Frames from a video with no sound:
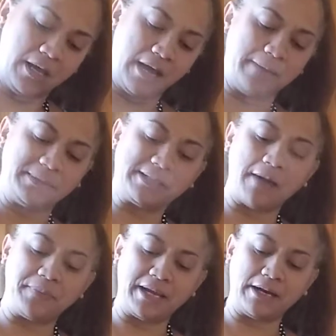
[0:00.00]
I'm
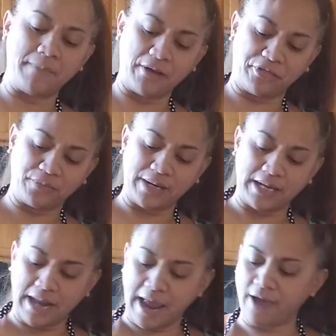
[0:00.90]
stopping at about
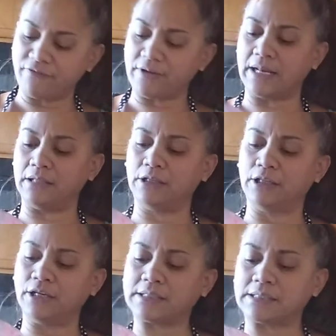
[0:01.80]
3.5, and it
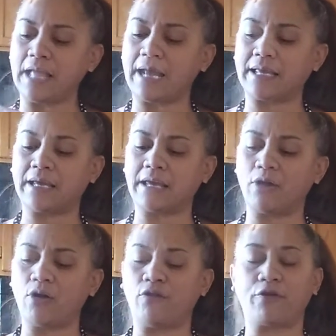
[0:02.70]
looks like it can
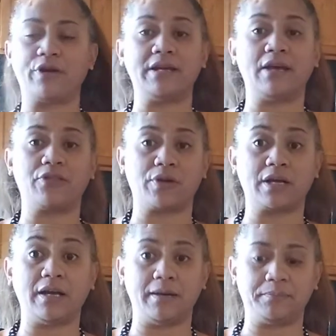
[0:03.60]
go for another
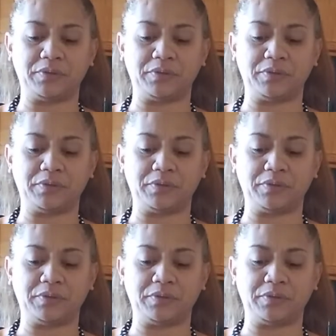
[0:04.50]
cup.